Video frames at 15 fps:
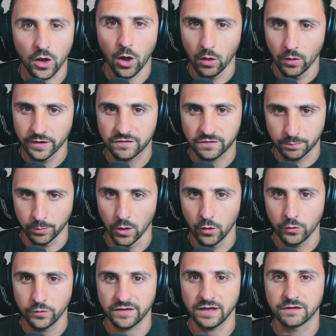all
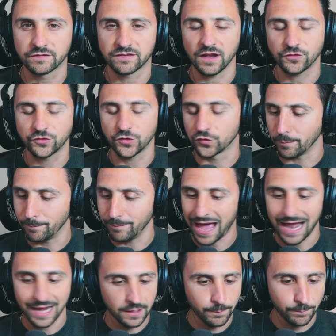explodes in such a
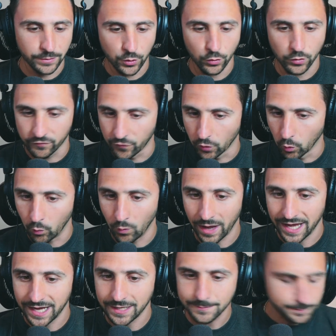dramatic, beautiful
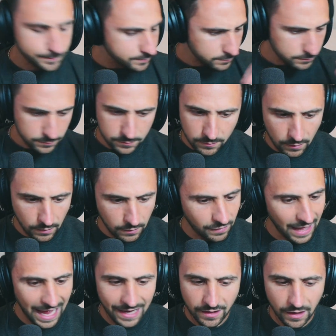way
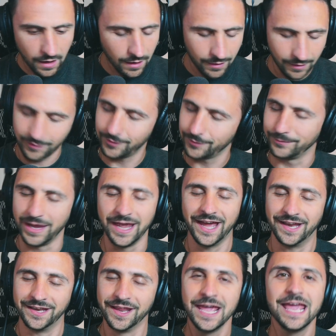that, oh
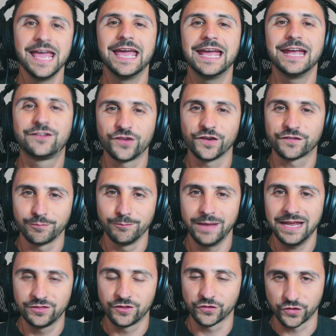man, it just
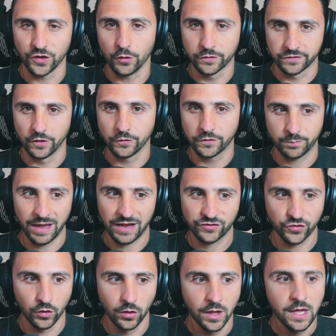made the show so
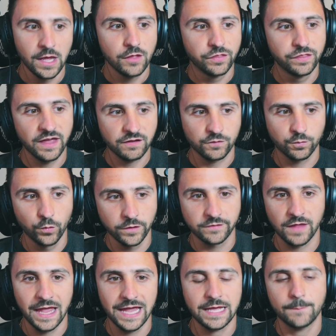special. This
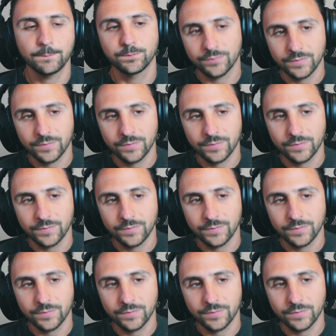was like,